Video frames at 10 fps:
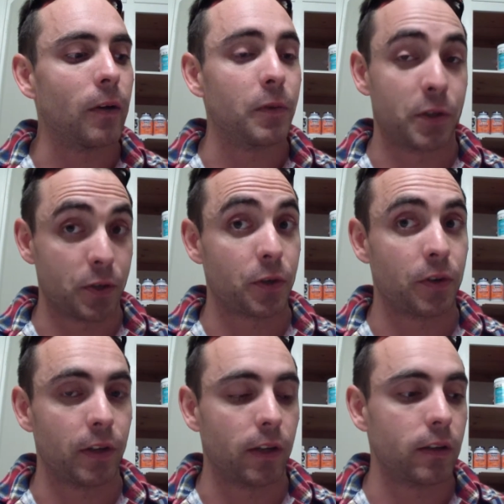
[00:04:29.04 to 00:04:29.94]
which is a
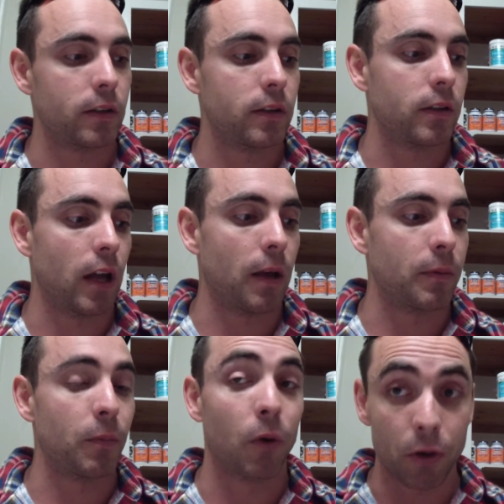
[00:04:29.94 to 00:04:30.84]
good thing.
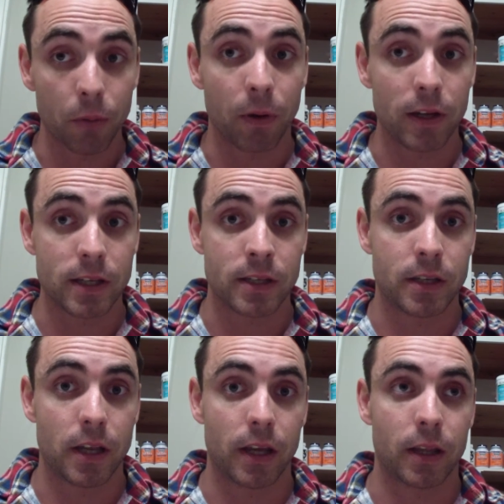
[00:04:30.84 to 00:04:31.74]
The more your body's
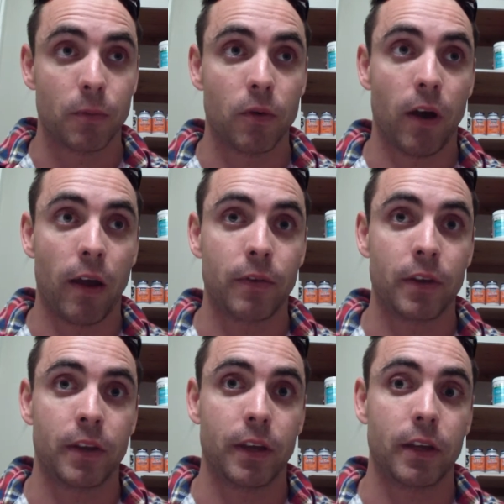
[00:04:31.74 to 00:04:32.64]
acidic, the more
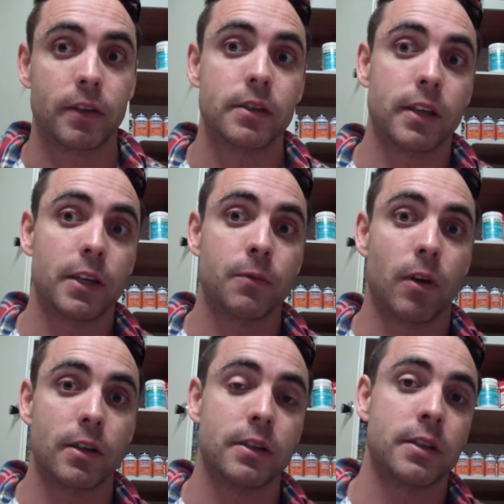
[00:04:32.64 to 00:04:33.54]
everything
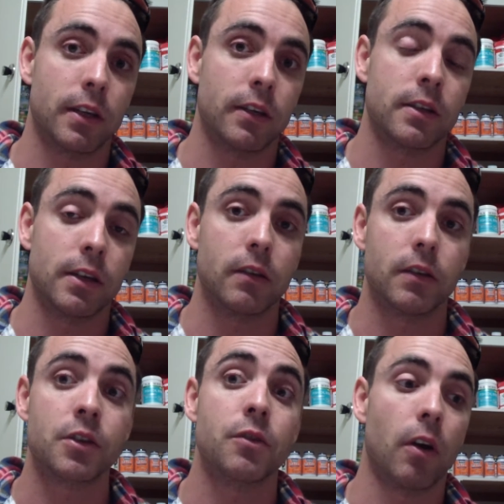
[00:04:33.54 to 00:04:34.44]
disease-wise and sickness and
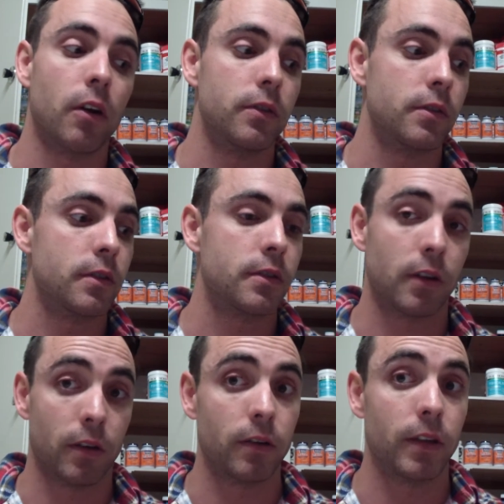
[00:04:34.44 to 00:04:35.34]
illness grows.
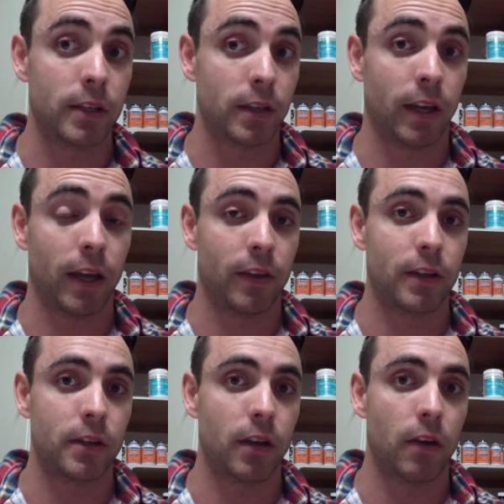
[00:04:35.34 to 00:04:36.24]
So that's a key
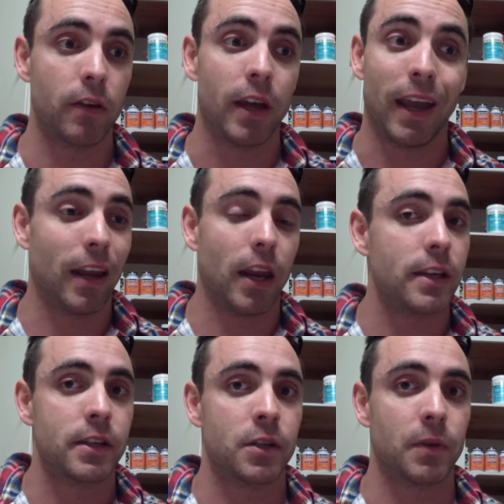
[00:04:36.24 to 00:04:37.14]
thing to know in
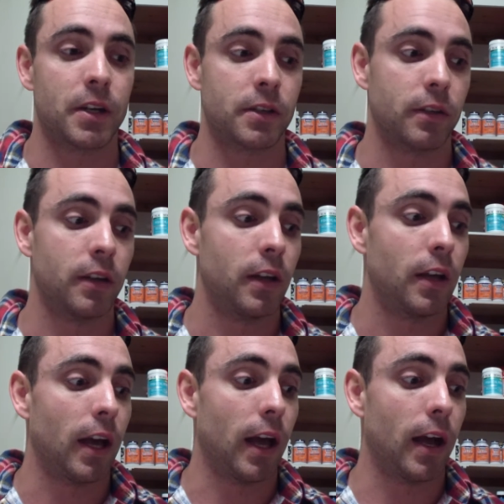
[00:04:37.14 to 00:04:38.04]
any situation.
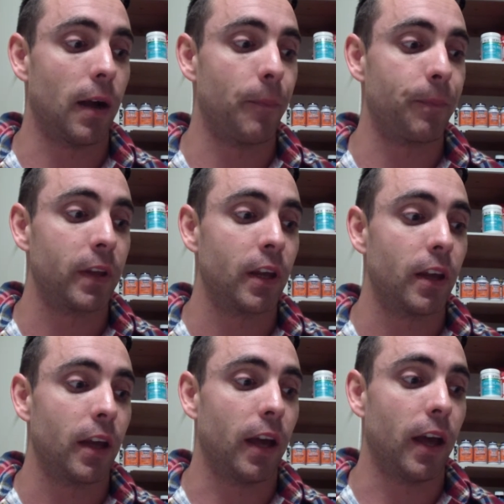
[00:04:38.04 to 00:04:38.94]

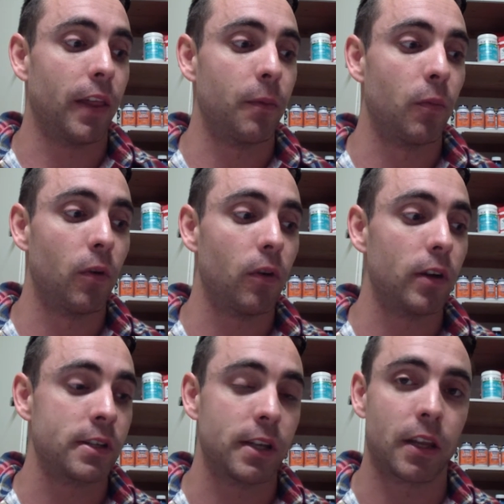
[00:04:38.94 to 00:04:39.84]
And the
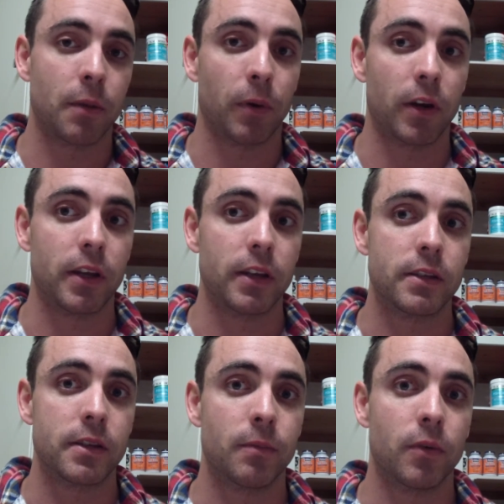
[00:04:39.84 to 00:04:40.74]
more acidic your body
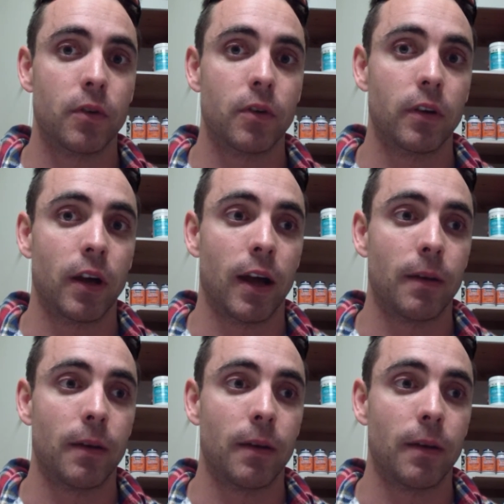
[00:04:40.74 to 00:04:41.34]
is, the more